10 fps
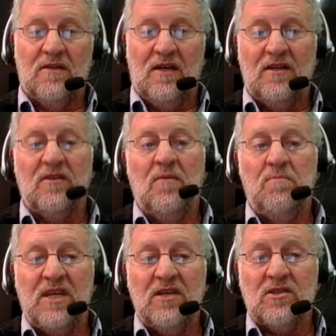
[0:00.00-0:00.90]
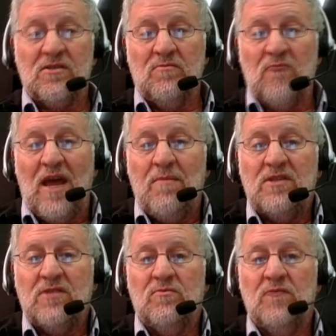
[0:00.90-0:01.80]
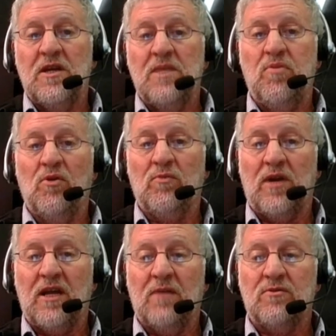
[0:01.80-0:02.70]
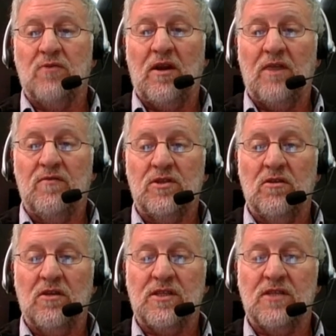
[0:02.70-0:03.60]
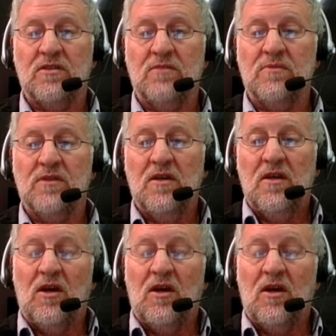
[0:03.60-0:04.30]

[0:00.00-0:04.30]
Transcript: And because RAM is really important when it comes to running virtualized systems,